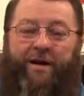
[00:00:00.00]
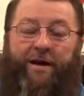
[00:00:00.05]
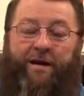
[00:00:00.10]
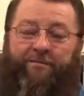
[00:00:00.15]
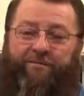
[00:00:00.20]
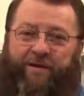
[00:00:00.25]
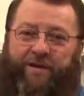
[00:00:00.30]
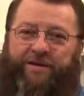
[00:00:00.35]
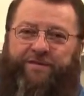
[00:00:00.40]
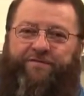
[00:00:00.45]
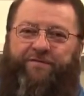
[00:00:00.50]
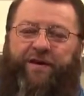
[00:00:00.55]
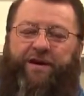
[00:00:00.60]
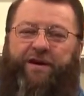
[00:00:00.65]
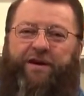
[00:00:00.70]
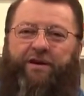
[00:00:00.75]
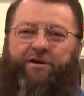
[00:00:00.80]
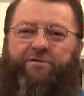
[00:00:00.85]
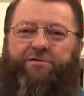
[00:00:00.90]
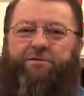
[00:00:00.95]
These
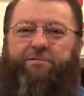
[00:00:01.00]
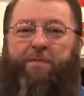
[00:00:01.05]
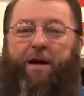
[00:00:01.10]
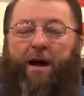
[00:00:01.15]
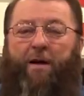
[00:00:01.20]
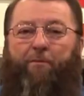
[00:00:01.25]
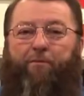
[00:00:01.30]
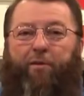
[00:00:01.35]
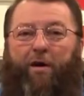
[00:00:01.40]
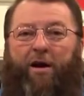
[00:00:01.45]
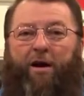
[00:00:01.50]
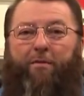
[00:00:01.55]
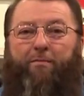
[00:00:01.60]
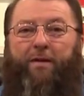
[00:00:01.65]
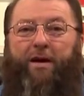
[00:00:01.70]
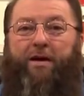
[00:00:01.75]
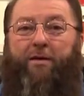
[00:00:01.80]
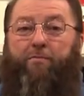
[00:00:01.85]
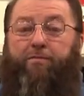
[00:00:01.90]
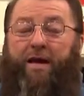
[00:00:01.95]
videos about prayer
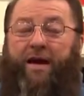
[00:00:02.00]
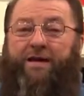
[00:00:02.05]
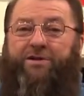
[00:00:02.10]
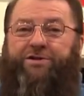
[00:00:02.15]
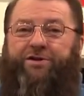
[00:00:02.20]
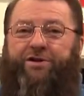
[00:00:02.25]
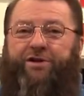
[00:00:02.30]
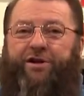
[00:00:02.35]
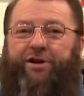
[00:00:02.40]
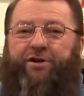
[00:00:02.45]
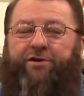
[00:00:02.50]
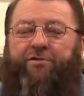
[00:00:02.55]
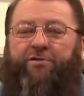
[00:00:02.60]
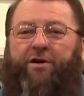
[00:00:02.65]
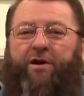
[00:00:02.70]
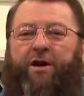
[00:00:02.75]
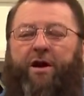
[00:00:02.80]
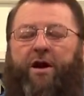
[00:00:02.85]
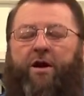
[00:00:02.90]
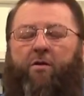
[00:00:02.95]
being a blessing to
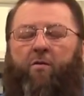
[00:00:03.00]
you,